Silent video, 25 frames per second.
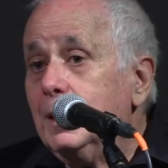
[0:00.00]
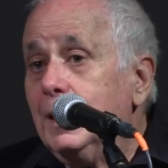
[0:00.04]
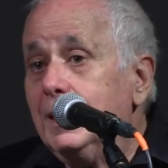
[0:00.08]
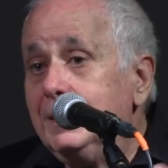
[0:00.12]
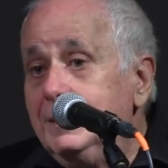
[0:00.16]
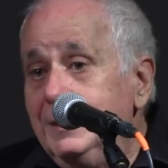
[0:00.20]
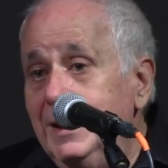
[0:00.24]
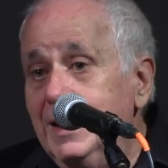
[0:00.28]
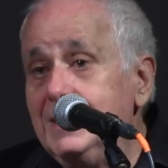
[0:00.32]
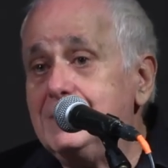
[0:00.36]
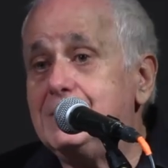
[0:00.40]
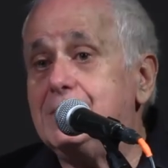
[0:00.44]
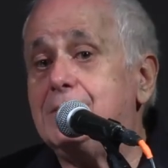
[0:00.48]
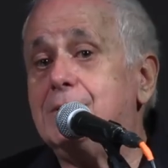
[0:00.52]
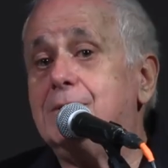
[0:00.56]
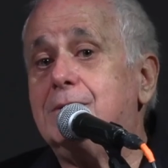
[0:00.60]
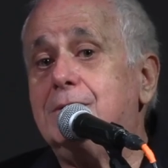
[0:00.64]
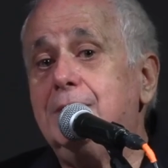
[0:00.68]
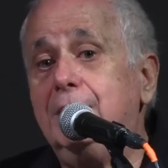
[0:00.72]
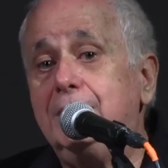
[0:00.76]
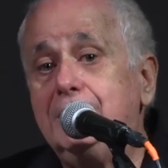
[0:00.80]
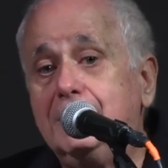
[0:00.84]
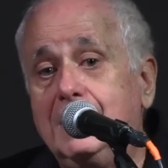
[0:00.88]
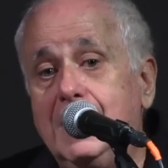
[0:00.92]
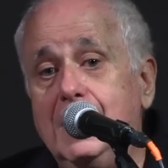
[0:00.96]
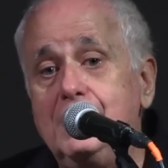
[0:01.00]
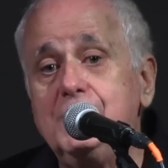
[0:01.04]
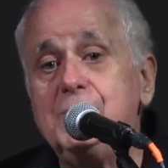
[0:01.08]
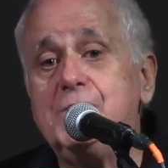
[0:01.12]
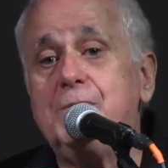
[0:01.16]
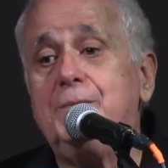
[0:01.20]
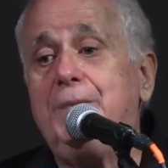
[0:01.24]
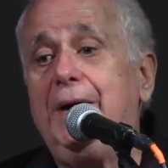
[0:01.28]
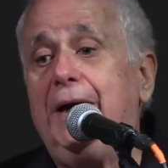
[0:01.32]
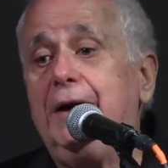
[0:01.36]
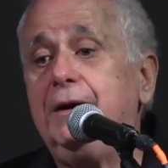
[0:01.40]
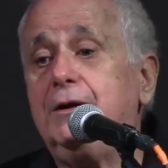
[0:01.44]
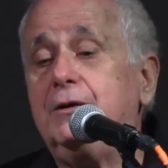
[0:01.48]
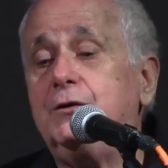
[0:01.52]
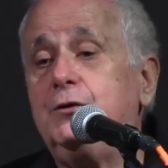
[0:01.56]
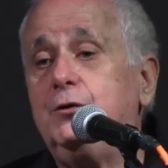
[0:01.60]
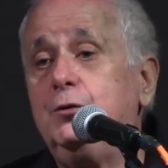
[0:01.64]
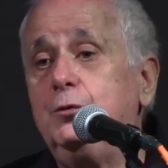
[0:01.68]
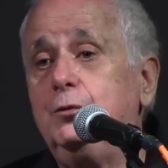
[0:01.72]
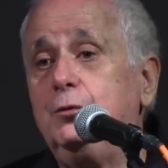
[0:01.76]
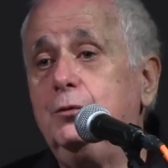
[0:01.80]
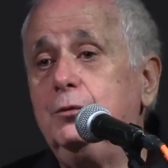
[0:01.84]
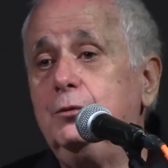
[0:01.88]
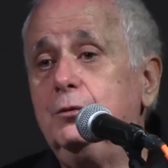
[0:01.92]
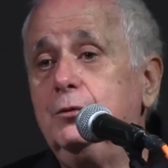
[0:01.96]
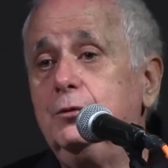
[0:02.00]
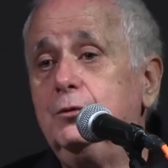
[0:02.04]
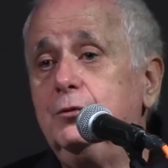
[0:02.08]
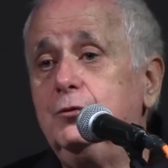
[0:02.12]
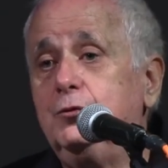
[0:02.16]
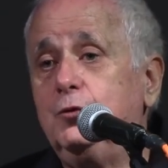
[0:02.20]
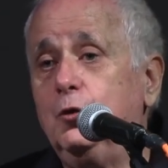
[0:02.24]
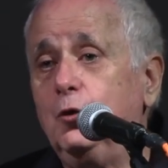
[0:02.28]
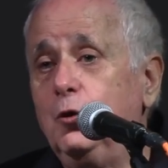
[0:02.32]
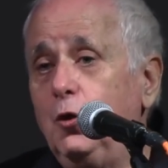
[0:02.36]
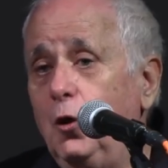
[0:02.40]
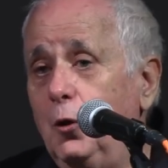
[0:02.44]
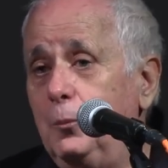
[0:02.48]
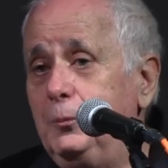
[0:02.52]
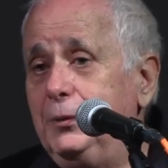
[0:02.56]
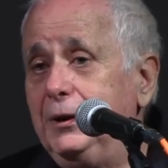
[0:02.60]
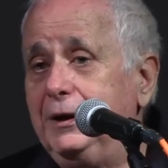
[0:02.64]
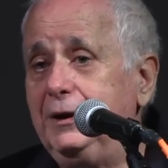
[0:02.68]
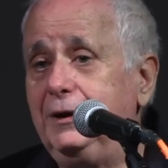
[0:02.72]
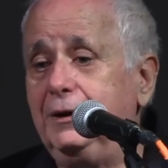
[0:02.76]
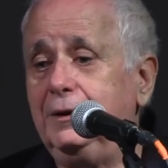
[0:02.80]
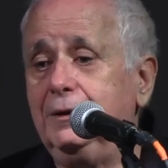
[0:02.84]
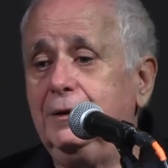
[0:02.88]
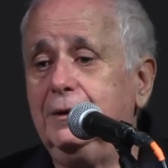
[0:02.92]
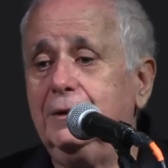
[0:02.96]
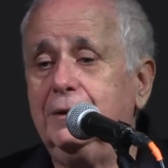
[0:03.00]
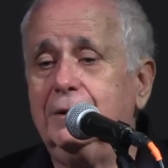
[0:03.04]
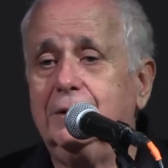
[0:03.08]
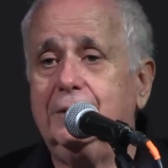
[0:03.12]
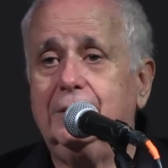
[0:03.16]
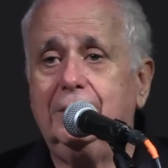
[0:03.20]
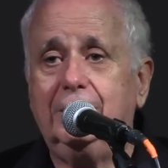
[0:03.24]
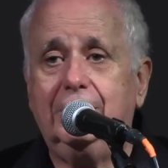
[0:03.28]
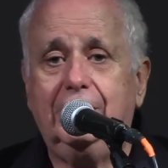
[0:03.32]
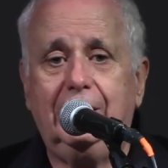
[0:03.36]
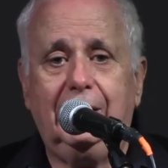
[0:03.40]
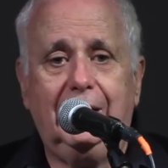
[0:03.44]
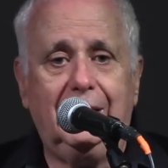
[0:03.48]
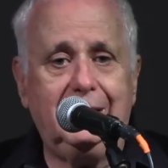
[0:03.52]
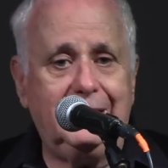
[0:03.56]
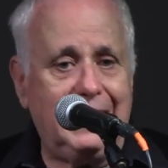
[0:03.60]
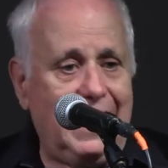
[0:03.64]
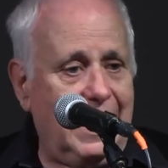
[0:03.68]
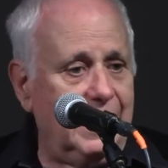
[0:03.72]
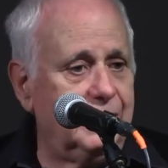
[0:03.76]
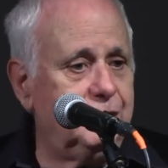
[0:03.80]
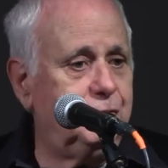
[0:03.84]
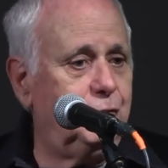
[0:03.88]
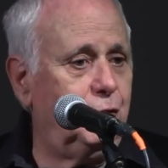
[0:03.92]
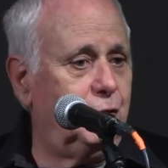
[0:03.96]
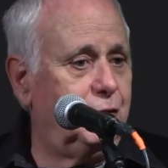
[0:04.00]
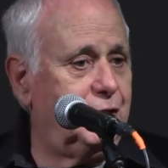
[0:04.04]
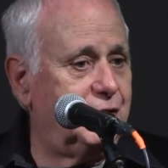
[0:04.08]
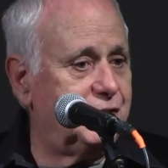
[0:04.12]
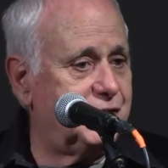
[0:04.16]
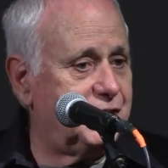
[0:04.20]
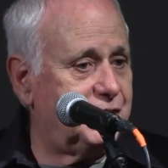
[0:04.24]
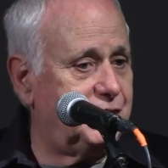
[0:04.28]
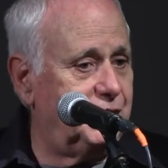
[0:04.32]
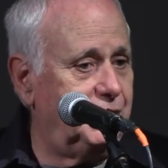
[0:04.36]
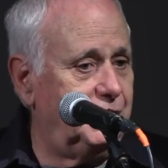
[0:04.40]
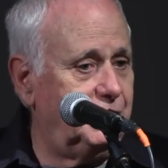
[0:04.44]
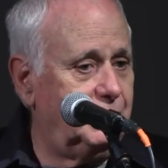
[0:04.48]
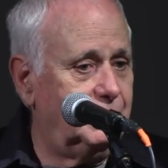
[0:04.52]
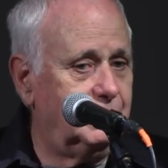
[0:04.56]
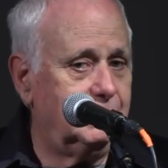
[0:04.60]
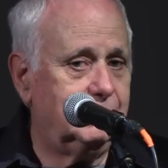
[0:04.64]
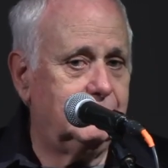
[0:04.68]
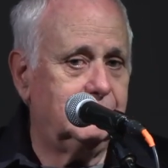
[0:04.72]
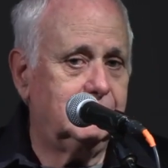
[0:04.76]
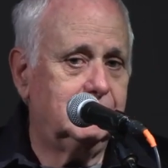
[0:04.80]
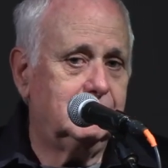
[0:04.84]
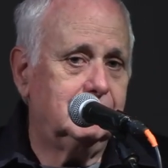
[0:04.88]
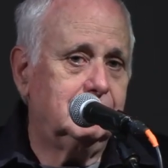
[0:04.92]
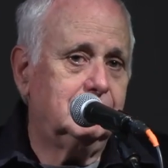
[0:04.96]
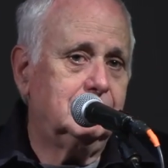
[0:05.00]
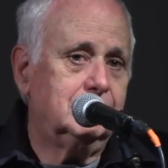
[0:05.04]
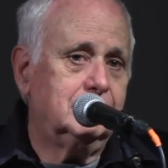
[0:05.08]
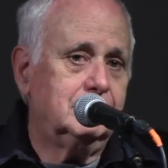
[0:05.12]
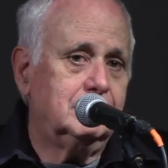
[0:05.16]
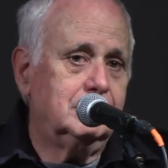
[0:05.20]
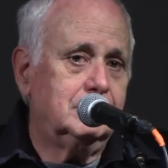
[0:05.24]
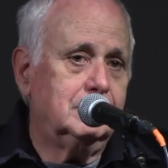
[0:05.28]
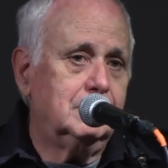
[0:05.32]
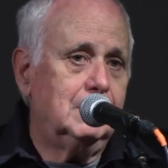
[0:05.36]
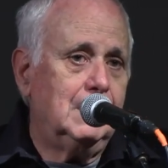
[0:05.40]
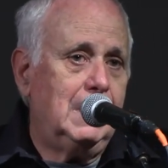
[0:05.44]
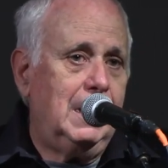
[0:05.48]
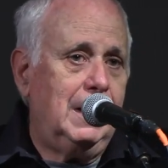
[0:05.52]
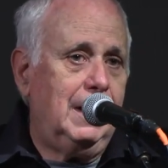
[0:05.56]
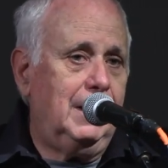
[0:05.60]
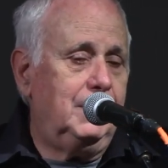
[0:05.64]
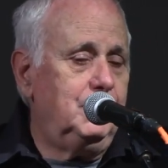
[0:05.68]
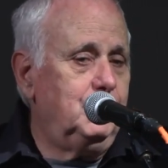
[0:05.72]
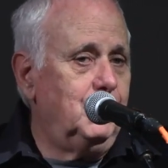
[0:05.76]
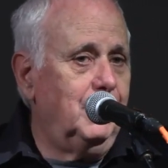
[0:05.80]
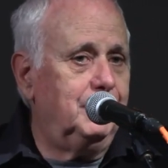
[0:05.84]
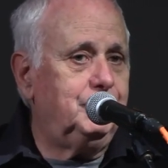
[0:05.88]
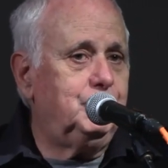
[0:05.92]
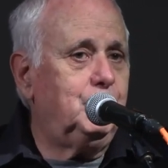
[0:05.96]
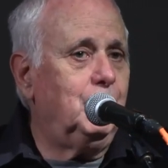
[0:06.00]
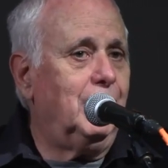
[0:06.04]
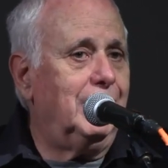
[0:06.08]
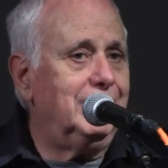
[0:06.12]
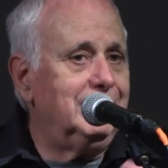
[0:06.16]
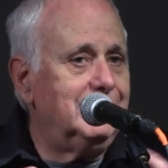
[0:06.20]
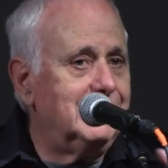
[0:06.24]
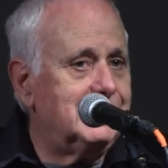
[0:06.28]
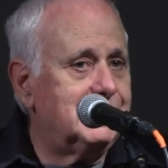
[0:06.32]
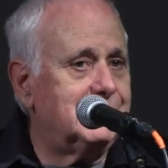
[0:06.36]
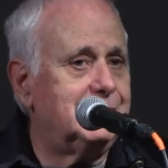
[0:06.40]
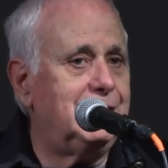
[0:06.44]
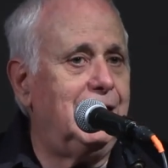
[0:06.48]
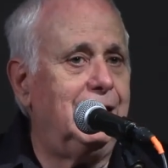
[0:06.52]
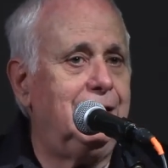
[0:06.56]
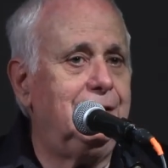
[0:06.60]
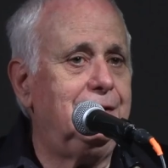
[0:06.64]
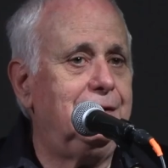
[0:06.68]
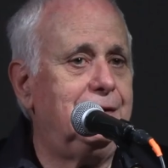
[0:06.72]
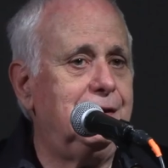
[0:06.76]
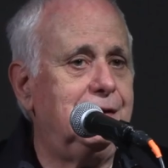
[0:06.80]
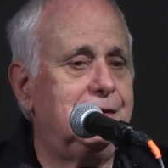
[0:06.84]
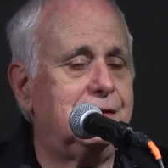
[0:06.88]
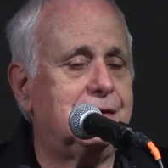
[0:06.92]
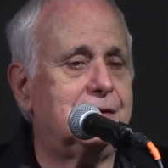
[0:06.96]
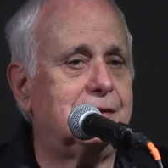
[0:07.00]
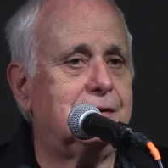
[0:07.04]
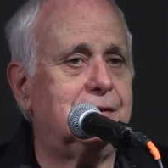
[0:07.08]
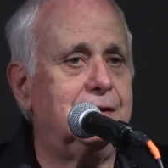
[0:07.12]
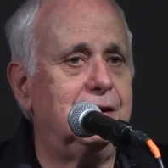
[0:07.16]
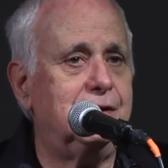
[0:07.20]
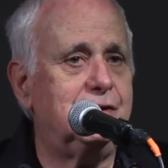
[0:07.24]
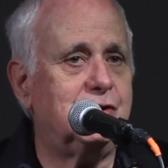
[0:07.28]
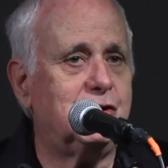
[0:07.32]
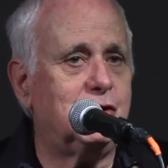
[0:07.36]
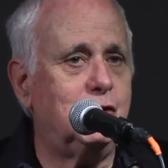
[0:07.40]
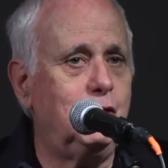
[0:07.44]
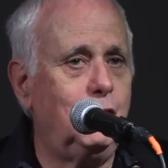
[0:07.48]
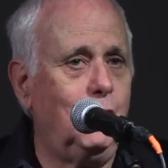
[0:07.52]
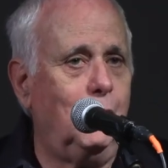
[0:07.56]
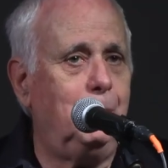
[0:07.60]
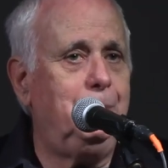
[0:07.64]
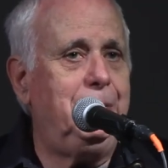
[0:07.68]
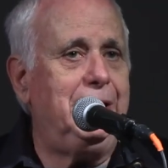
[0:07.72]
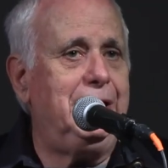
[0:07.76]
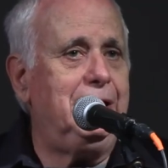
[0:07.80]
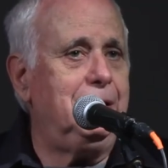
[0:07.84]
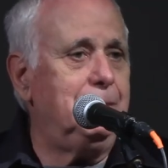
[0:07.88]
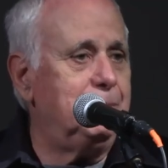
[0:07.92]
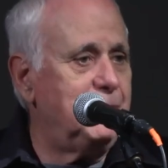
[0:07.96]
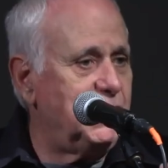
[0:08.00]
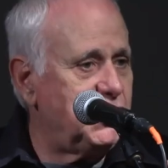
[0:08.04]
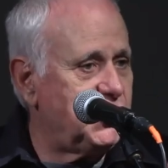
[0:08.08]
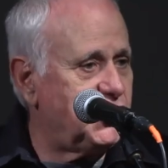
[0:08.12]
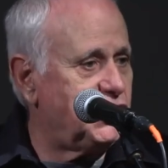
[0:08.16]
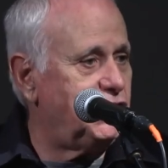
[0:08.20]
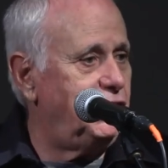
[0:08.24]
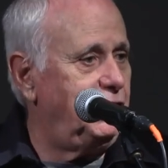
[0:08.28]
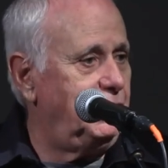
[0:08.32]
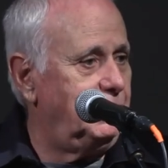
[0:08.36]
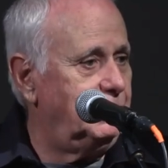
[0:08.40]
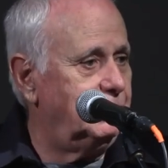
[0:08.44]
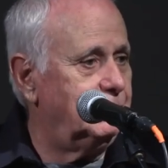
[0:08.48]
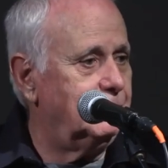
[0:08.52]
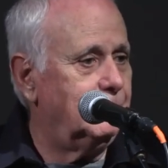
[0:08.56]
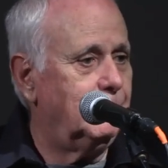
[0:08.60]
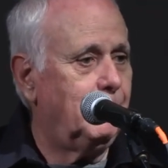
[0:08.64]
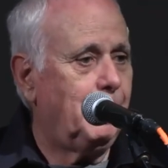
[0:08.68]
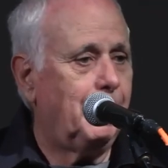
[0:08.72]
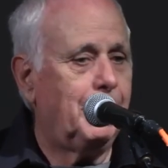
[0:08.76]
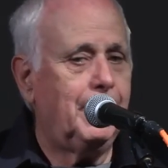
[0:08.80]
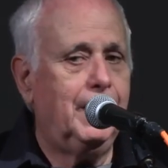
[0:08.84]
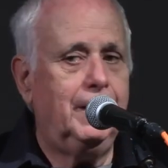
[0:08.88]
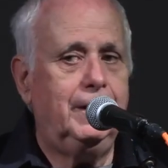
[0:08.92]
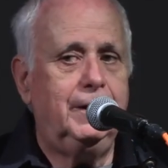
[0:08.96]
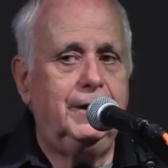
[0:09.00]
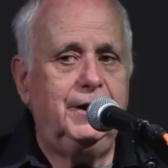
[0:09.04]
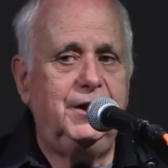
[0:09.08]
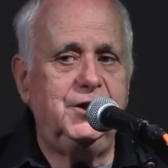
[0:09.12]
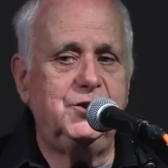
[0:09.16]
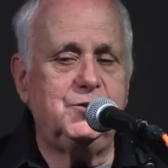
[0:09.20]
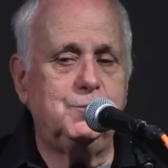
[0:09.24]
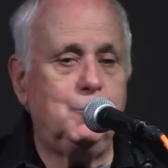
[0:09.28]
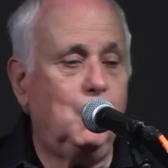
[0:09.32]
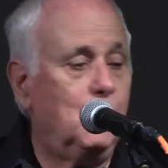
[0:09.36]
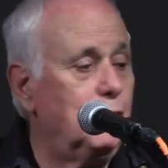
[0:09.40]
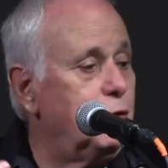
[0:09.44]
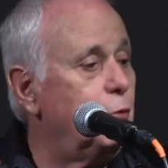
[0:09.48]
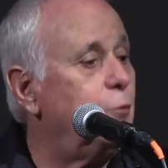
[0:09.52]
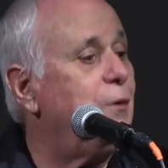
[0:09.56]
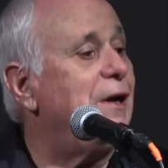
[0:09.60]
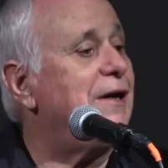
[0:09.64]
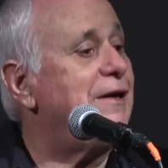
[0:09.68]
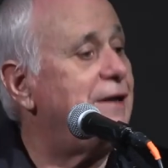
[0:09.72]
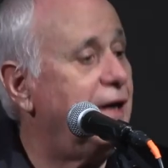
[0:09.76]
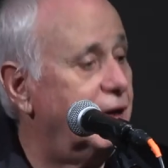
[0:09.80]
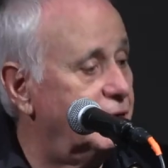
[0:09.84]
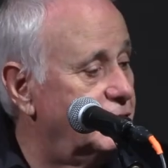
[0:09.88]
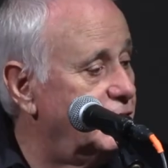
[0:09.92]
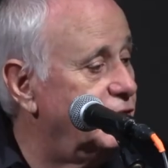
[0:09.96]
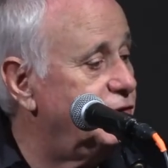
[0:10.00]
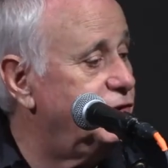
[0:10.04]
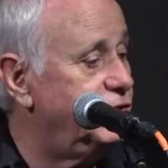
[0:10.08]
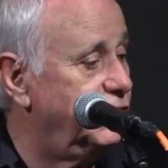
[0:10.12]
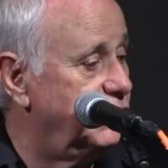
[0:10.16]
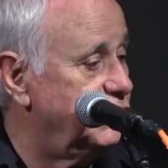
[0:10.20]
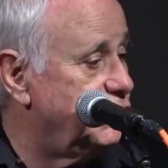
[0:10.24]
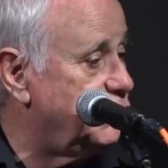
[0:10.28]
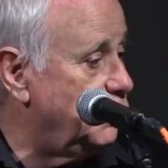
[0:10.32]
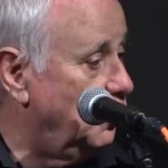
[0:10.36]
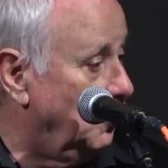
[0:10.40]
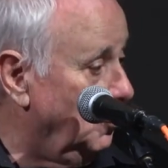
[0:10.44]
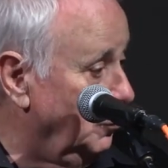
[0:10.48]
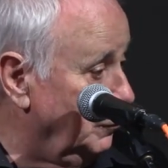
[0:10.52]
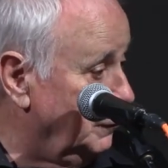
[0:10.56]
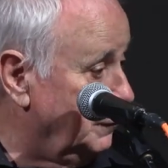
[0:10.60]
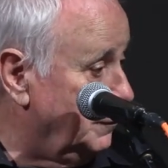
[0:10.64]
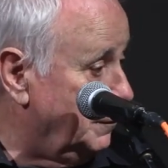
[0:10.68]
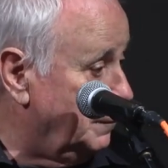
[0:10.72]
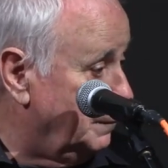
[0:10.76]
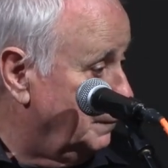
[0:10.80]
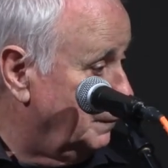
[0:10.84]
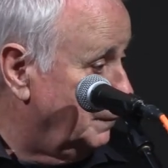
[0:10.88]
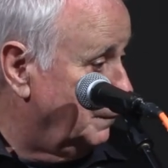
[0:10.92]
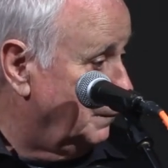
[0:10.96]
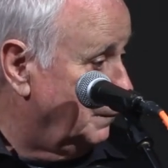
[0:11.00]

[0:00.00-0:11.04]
And yes, it comes back to lobbying and advocacy. And you have to understand, this lobbying machine is more than 100 years old